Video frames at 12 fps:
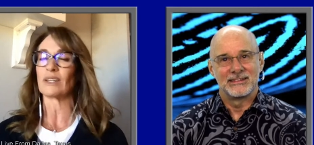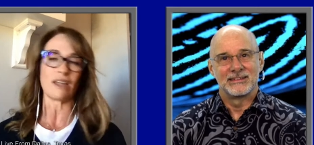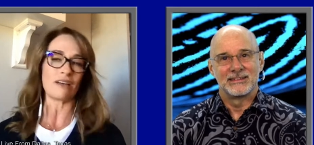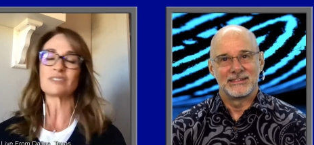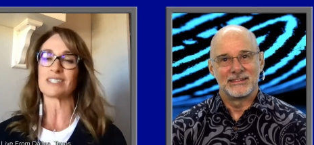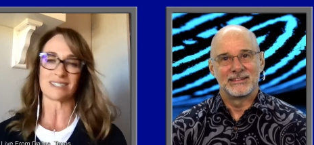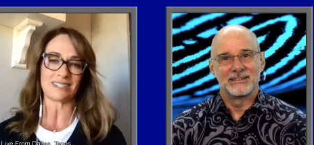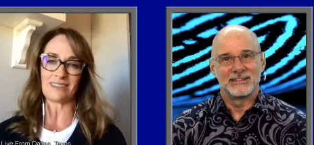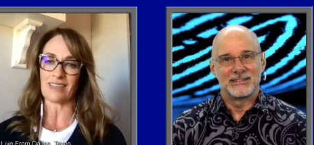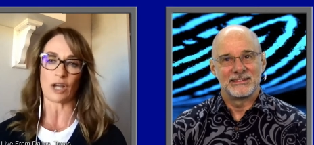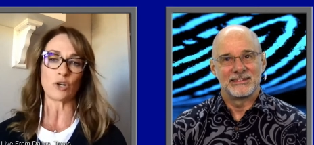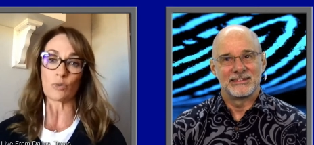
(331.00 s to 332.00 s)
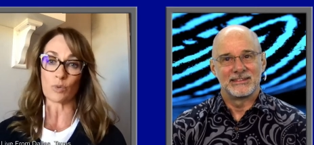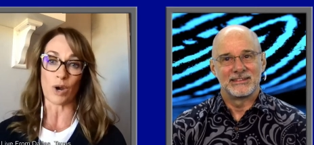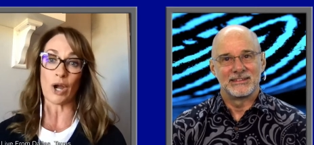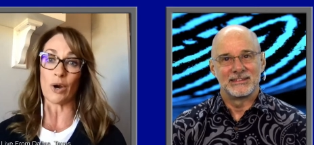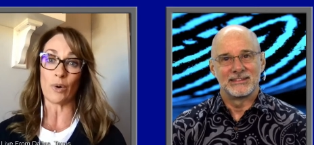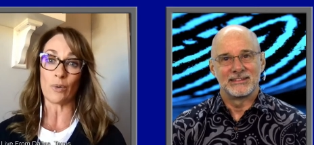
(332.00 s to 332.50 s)
Speaker 1: love to see that
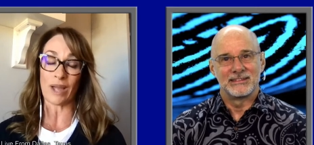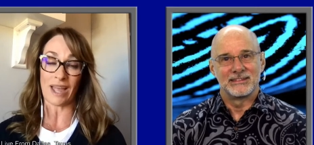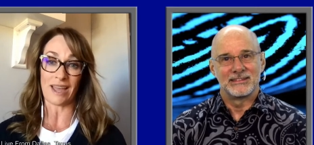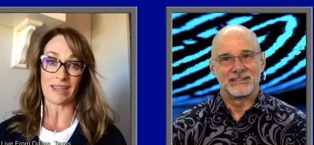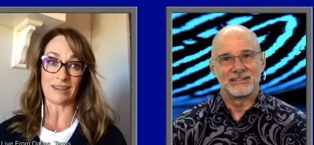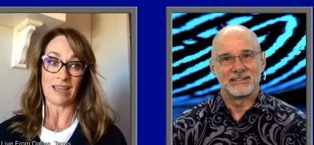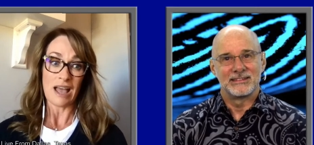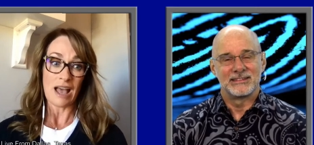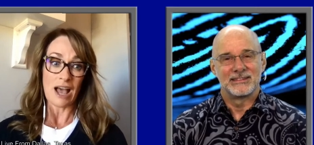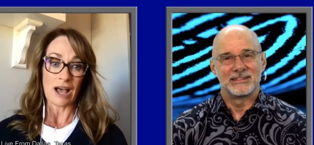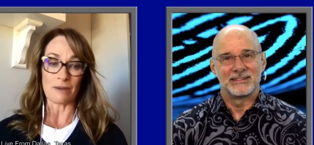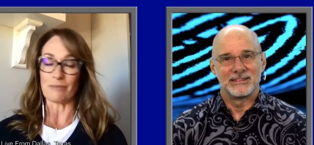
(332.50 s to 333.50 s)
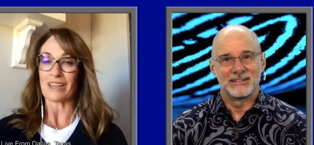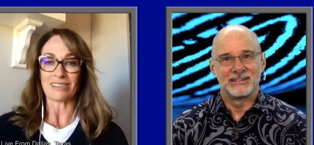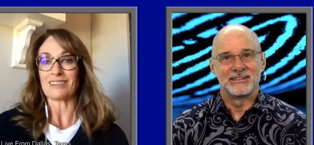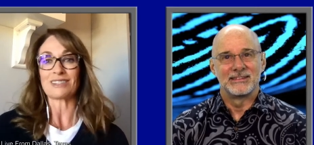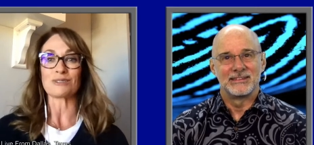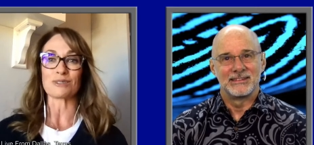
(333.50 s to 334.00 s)
grow and um, i
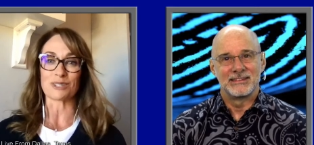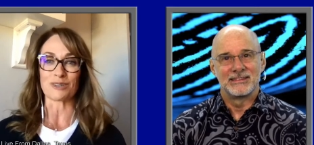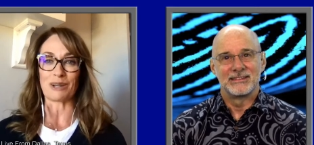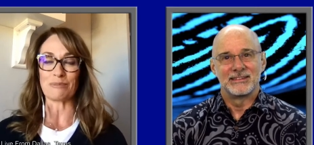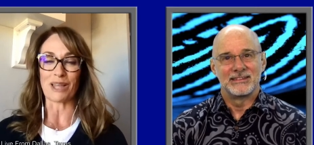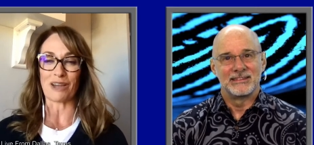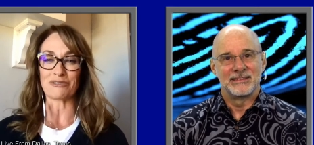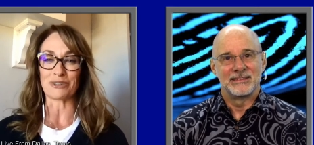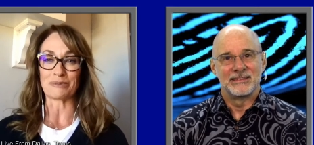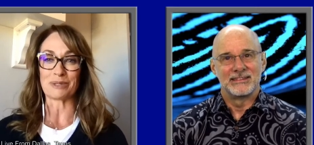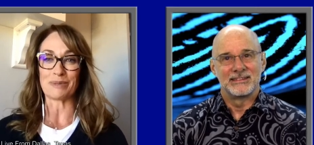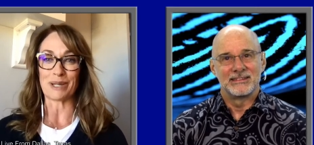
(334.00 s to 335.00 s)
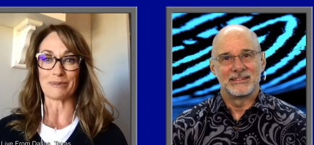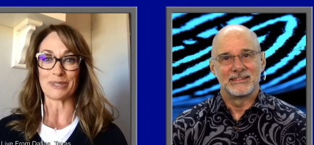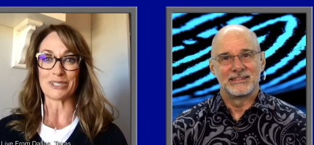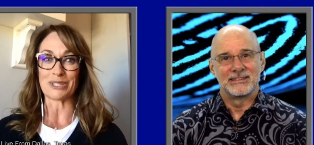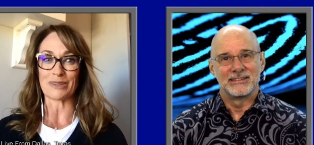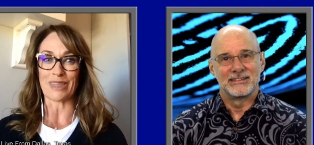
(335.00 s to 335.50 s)
thought this was a great platform to be able
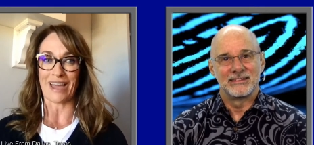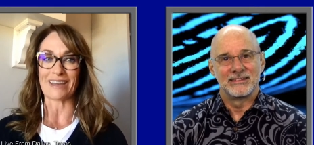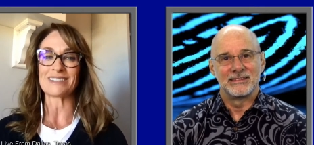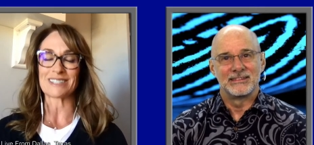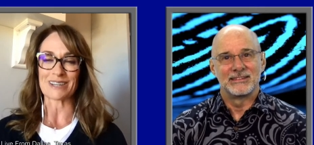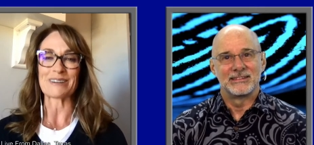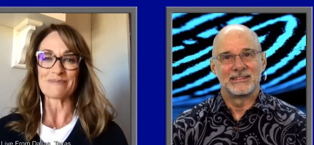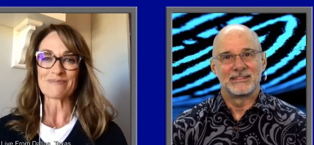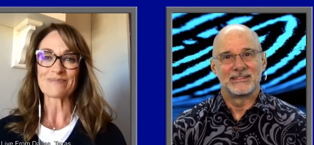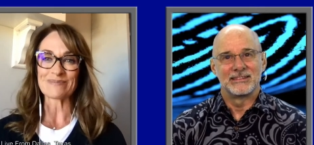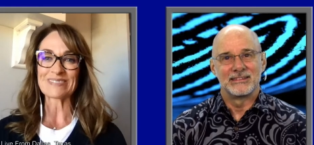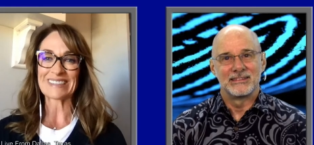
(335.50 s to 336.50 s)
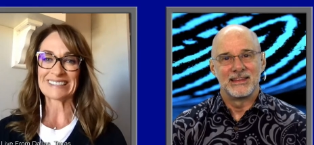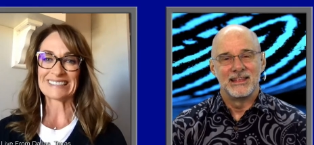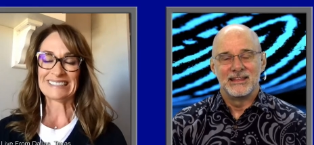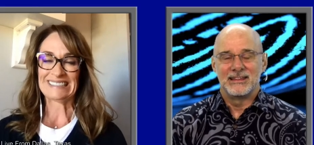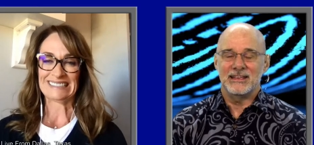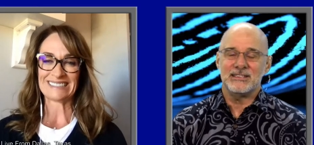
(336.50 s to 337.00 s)
to do that so
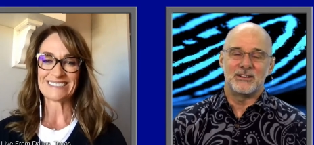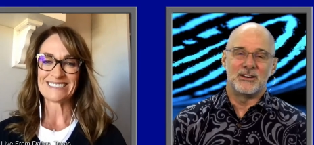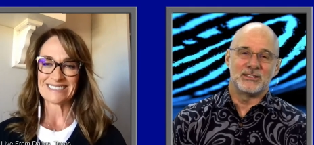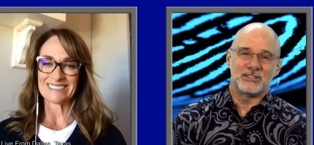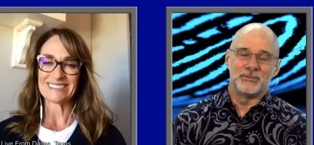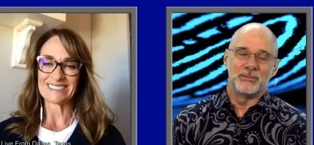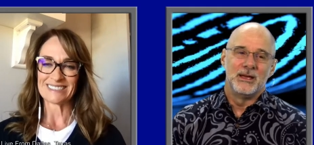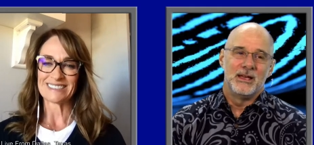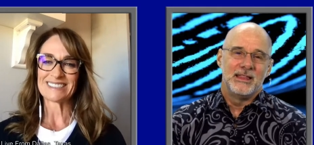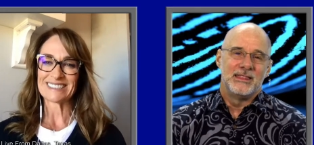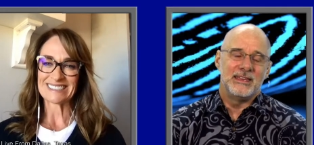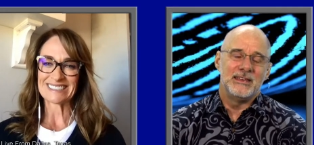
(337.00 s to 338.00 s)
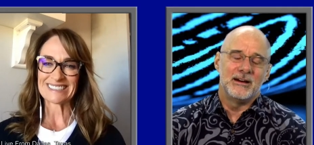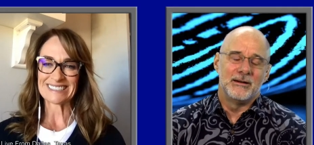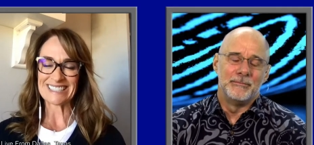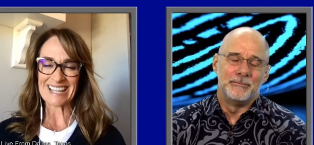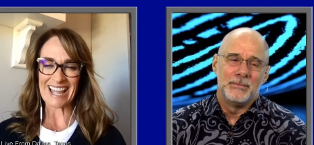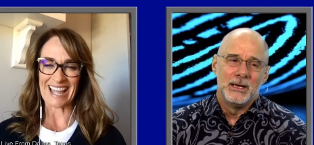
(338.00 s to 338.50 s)
Speaker 2: that's awesome the
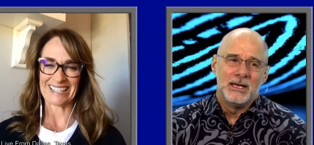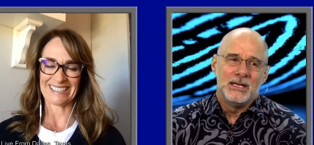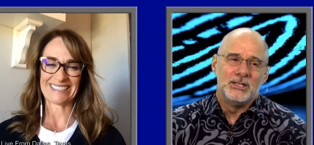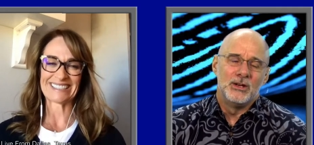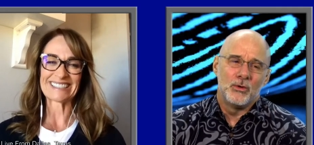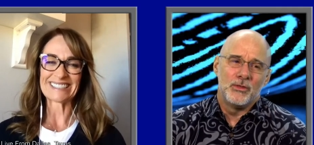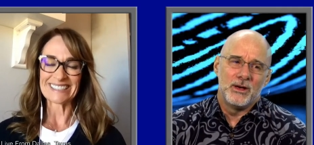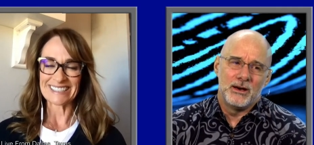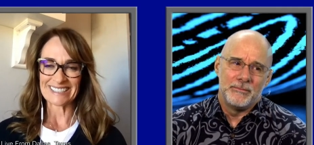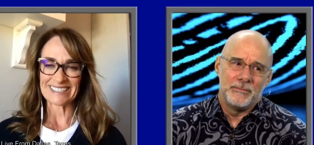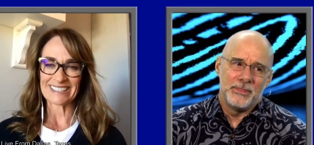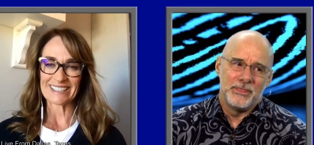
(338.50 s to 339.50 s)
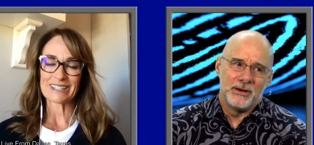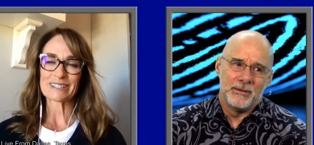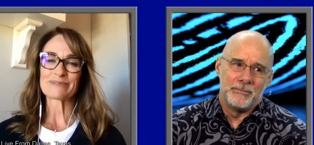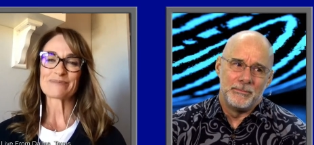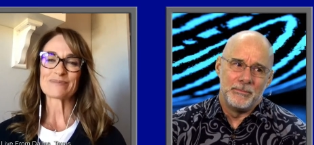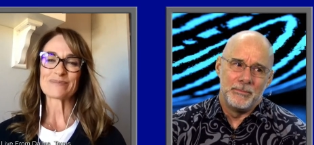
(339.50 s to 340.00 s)
um yeah. you know the
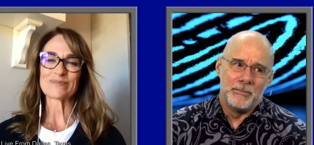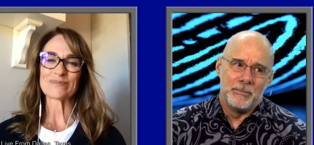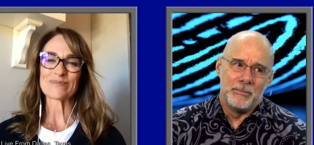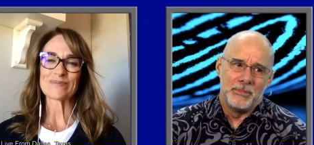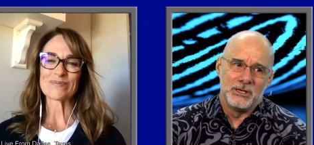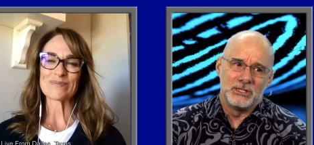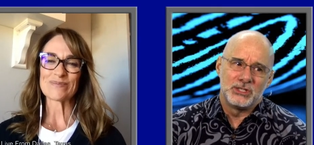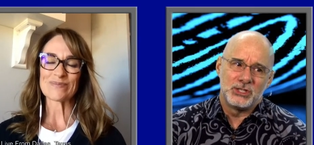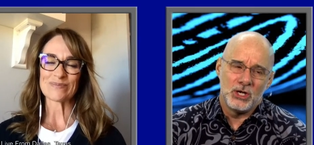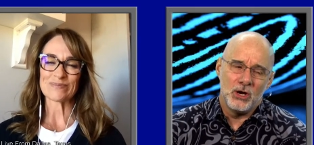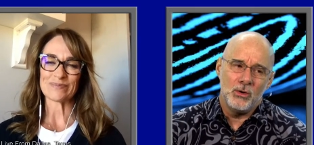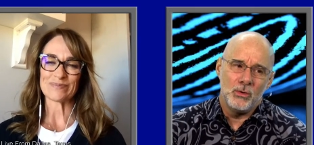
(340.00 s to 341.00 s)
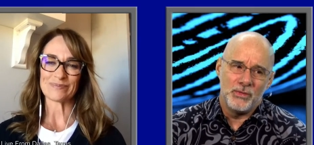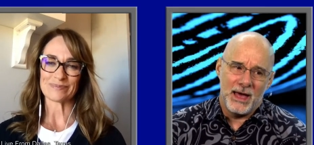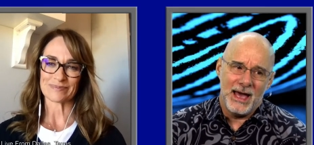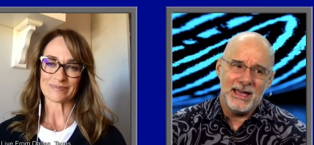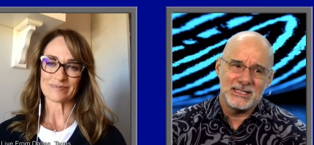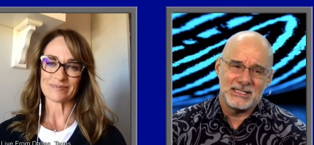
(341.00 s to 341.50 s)
the the show the
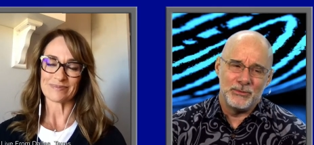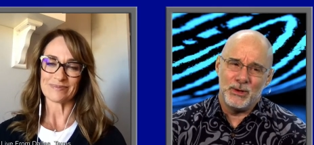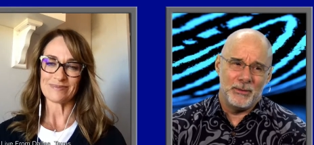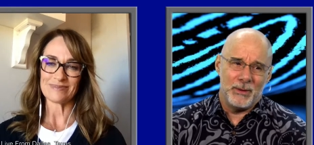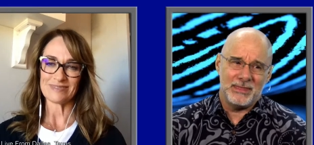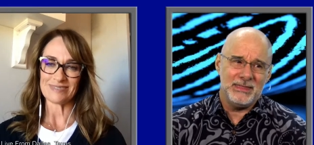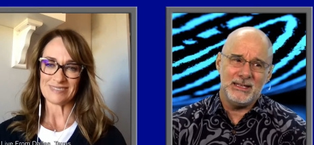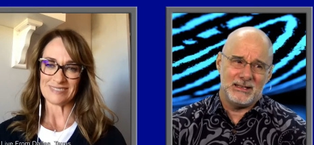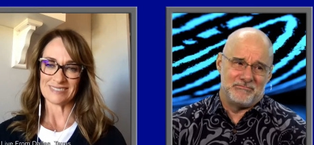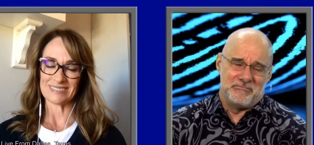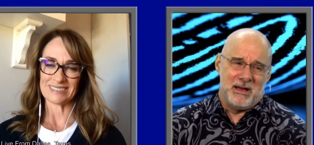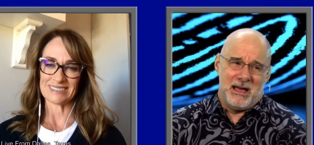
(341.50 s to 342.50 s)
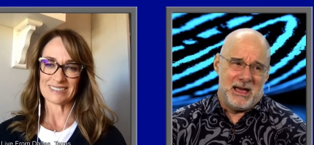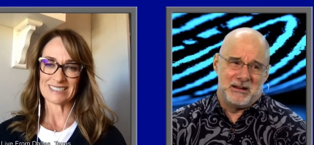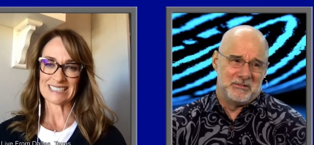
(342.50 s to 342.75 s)
isc web i think i don't